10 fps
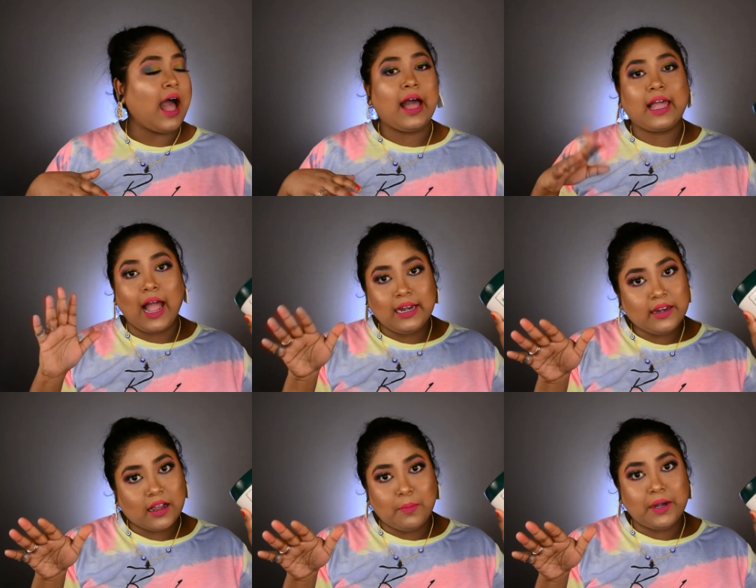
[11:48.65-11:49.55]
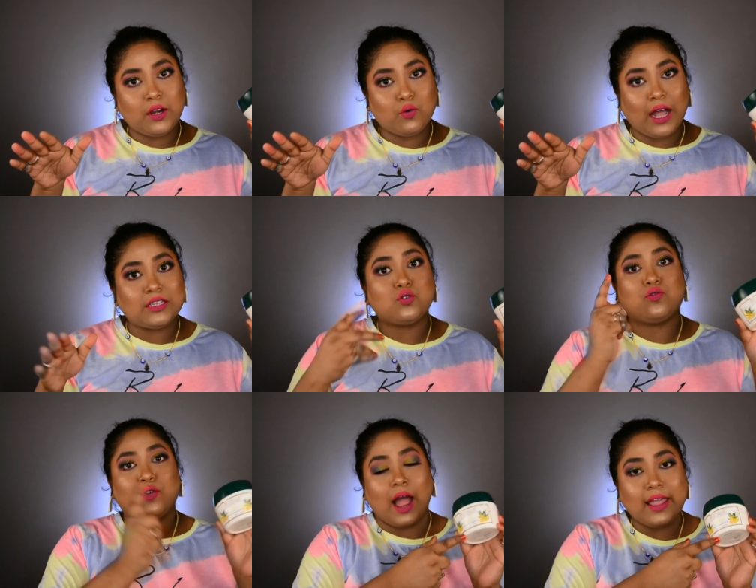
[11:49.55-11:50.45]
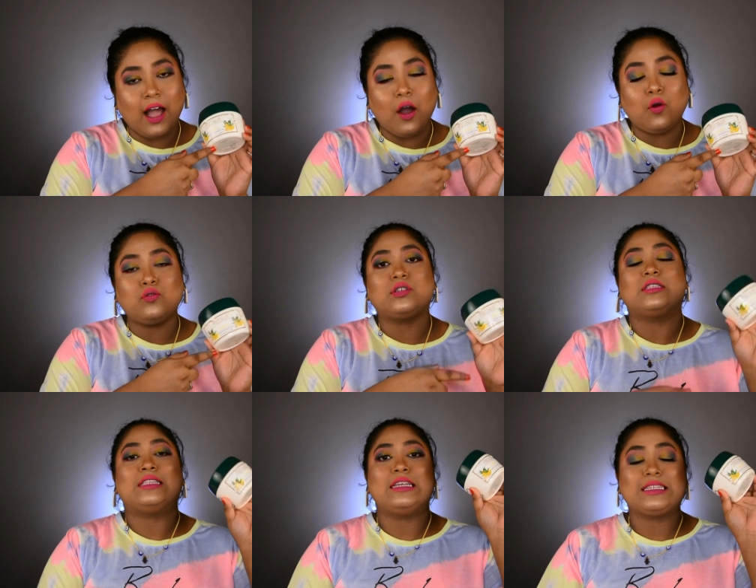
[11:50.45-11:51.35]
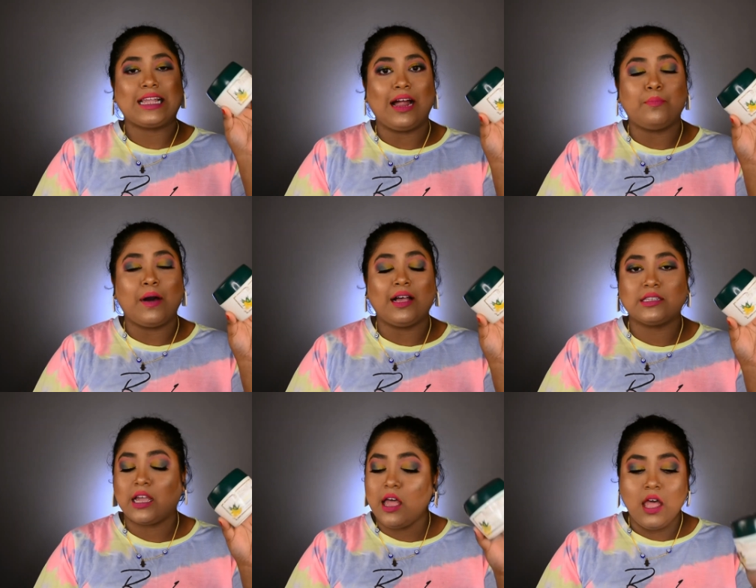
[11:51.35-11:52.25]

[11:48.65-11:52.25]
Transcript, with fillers: I highly recommend you guys to try out this hair mask.